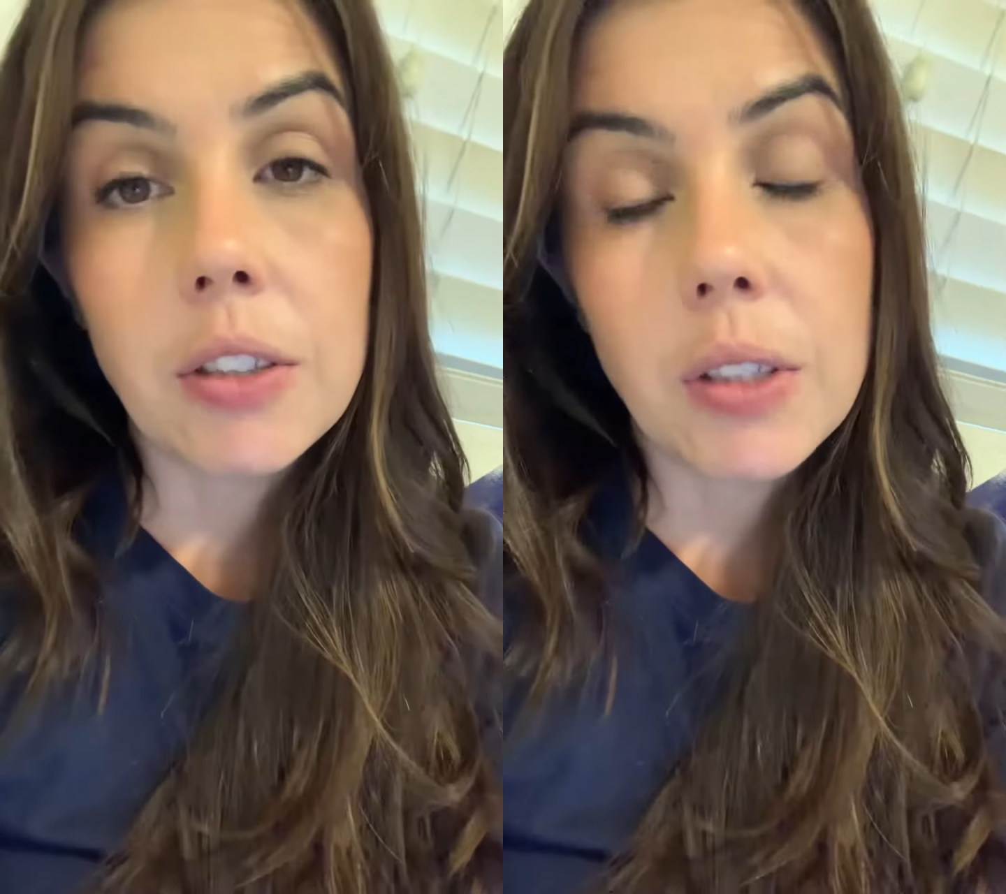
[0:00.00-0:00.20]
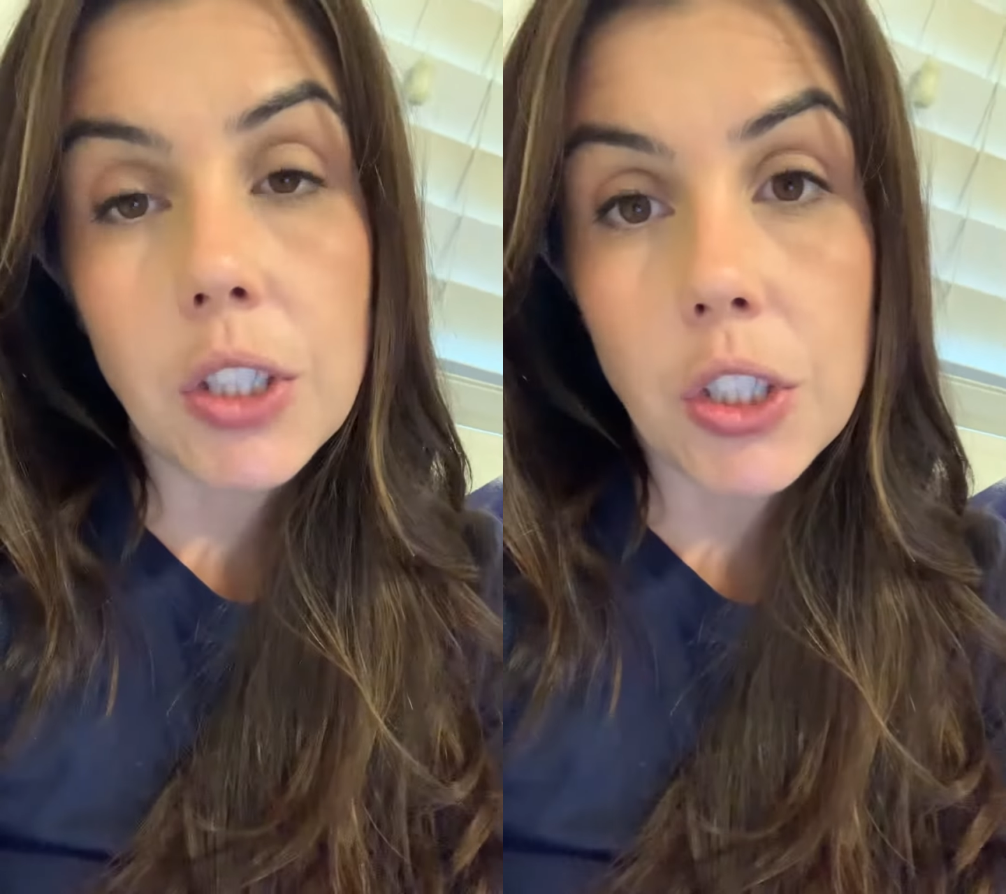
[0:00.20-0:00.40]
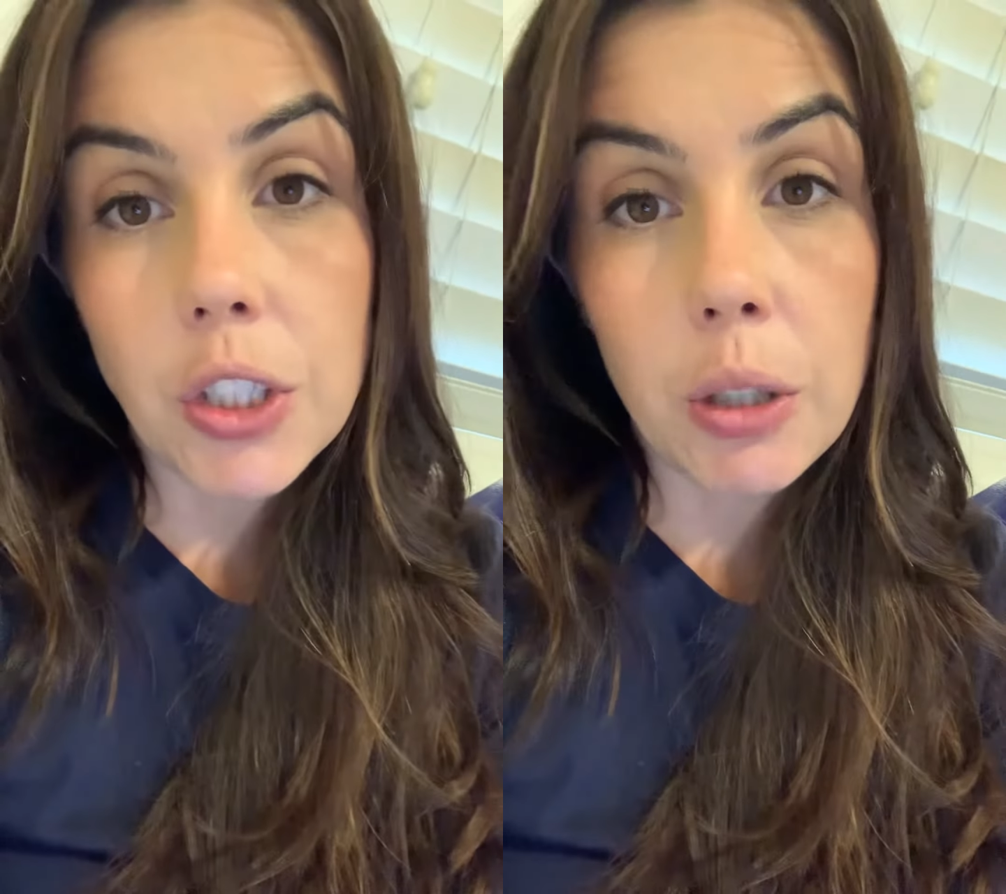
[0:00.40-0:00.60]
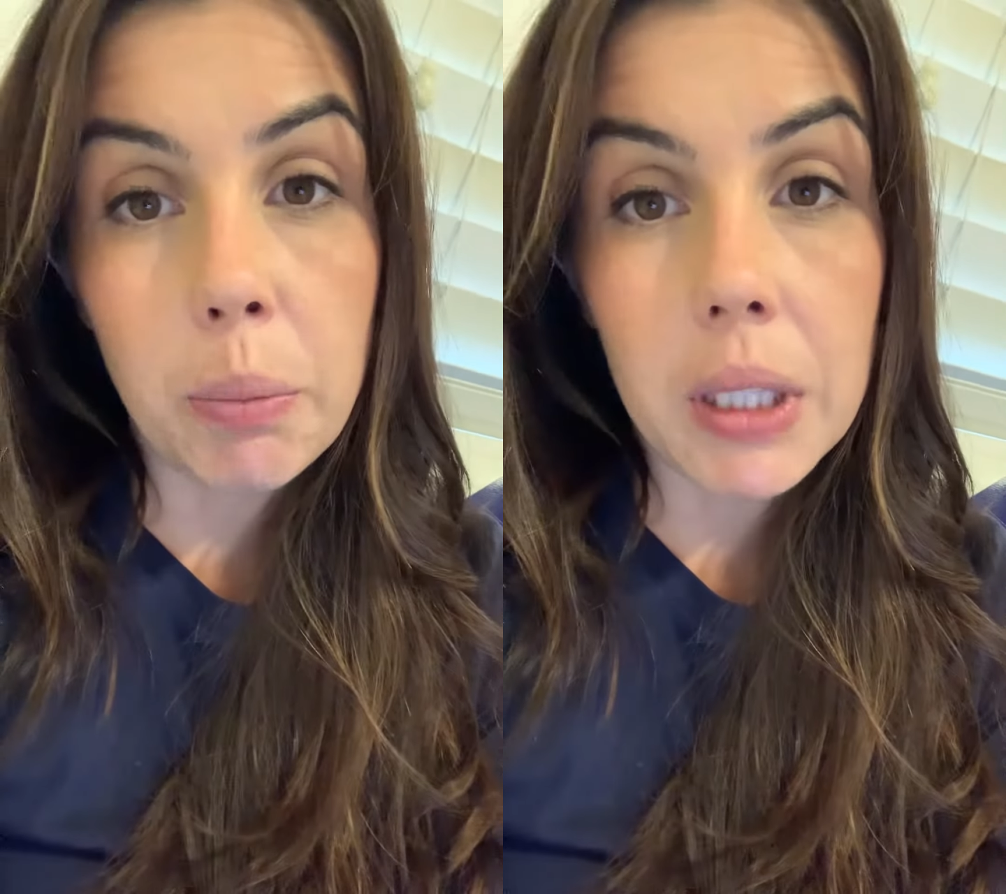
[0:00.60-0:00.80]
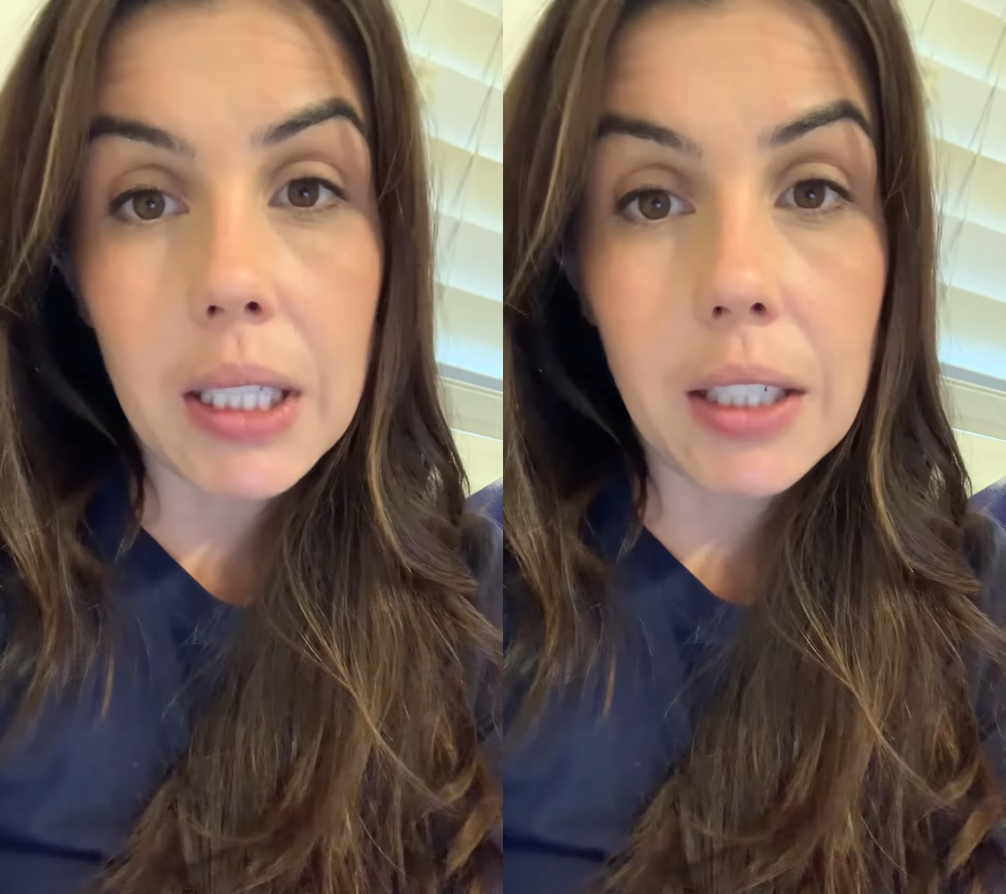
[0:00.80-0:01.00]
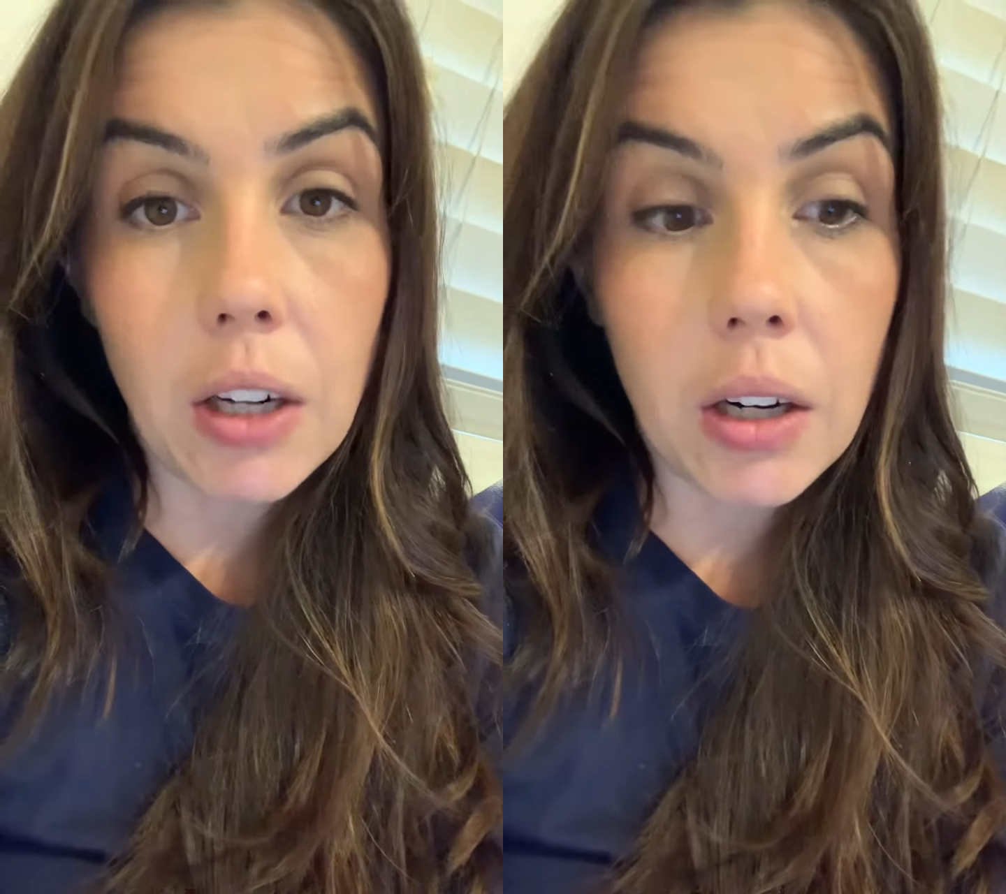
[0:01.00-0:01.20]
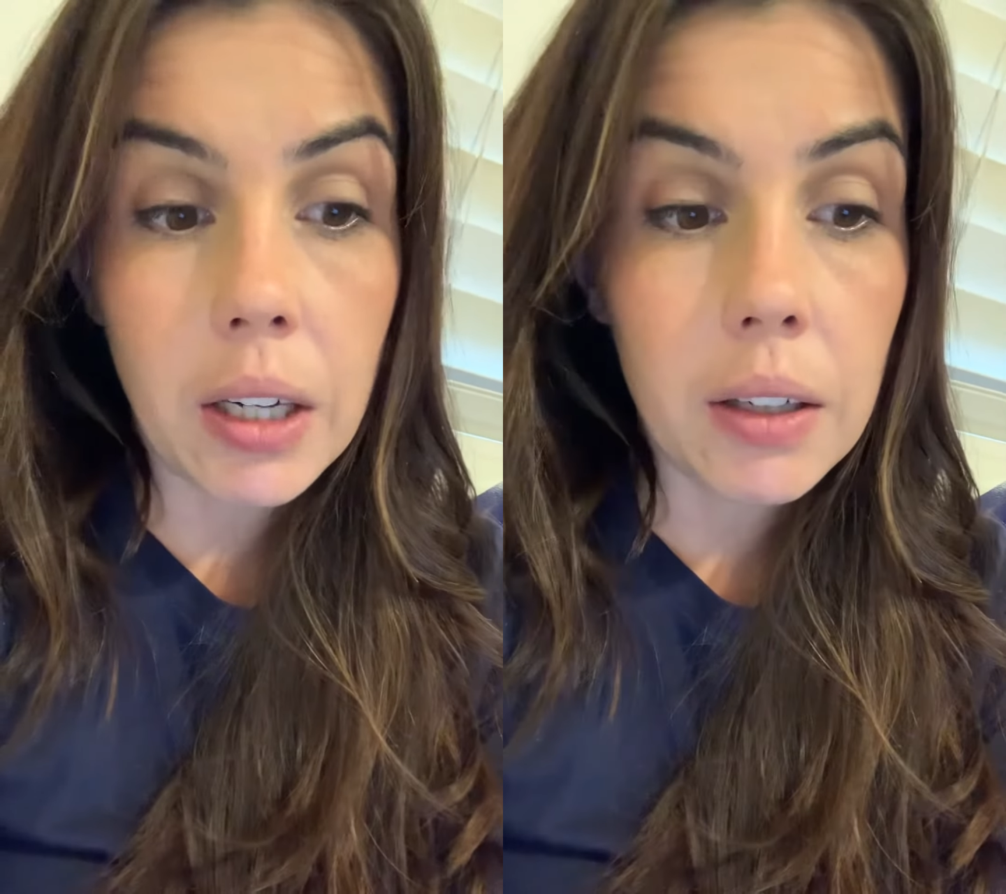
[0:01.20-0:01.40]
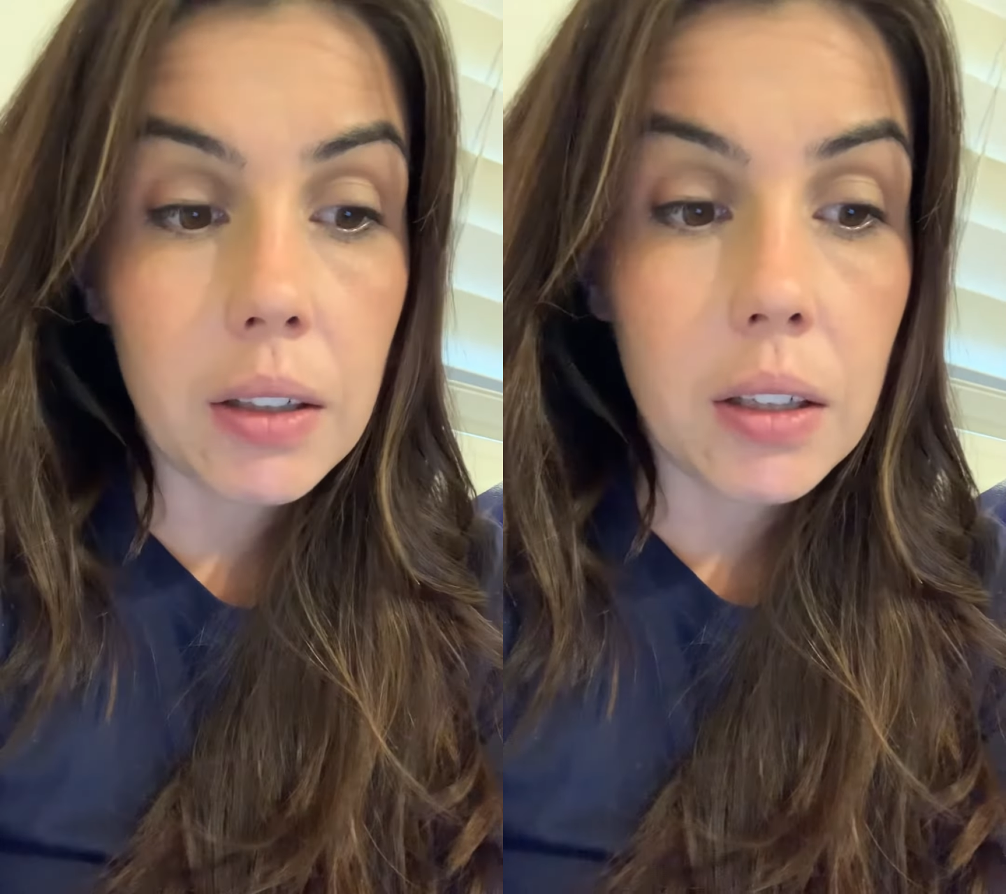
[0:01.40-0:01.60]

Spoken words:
is just show up at the ER.